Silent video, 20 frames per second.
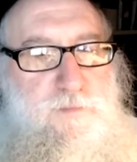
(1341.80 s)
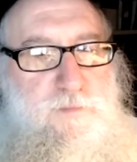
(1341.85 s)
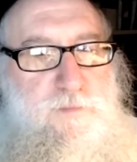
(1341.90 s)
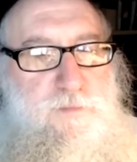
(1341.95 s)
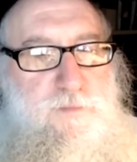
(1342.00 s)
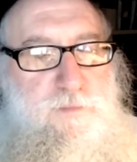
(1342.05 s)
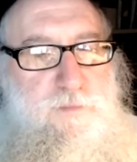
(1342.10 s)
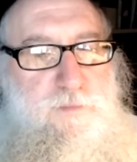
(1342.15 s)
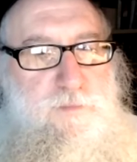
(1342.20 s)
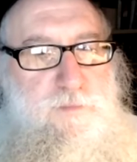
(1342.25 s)

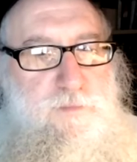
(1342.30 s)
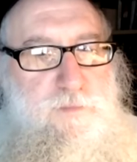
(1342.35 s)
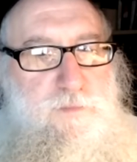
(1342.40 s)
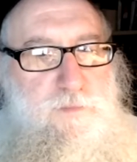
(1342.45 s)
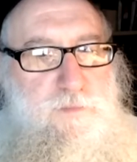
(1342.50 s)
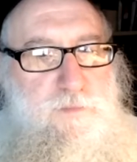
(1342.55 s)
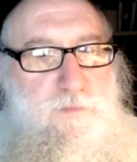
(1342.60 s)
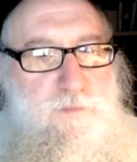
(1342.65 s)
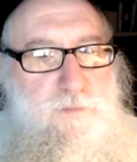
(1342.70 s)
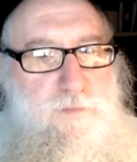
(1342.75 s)

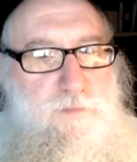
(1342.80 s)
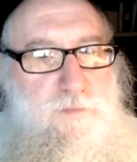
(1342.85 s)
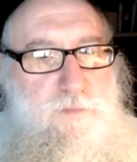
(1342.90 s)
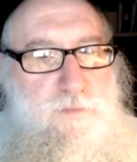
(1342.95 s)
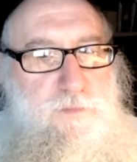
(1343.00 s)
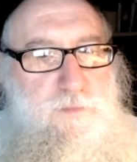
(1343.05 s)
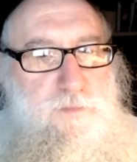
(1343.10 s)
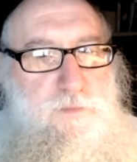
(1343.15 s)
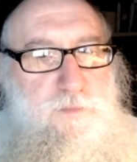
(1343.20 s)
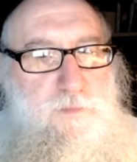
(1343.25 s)

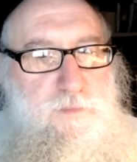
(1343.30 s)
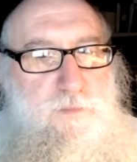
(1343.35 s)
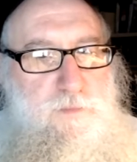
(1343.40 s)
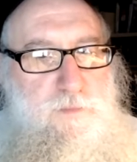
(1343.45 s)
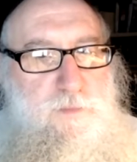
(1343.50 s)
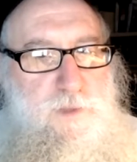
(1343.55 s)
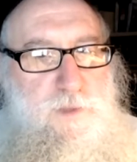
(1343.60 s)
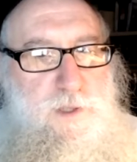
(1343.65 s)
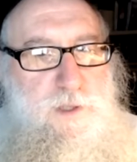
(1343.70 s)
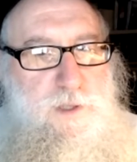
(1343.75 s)

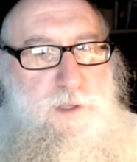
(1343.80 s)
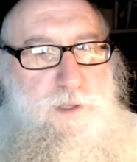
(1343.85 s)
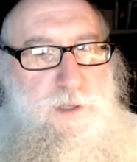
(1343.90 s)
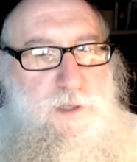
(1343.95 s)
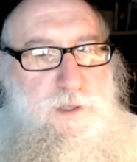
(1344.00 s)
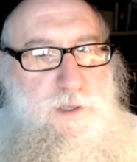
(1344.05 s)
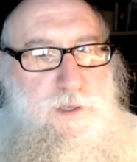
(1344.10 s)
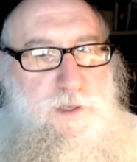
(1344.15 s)
No one is speaking in this clip.